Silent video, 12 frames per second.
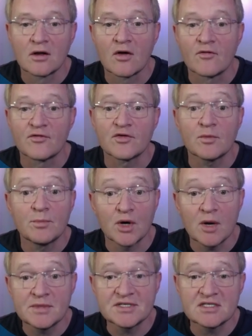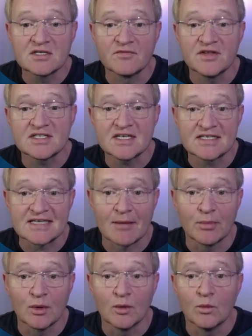For the purposes of this
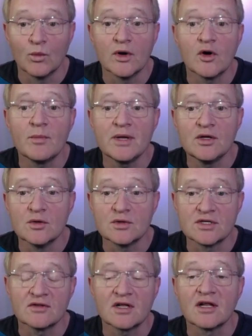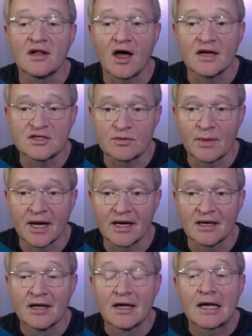example, we'll be using the light
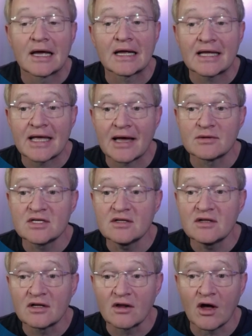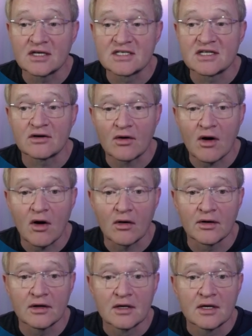domain and counting the lights that are
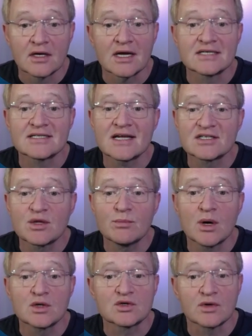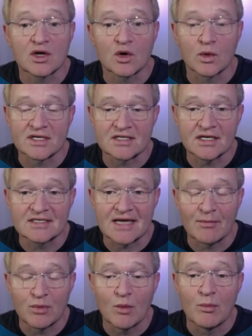on, as that's the most requested
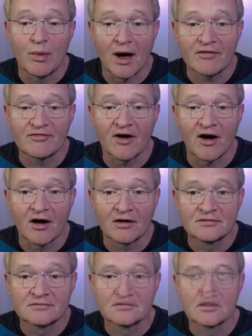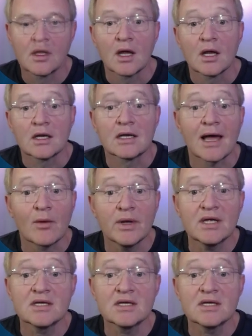example by far. Now we can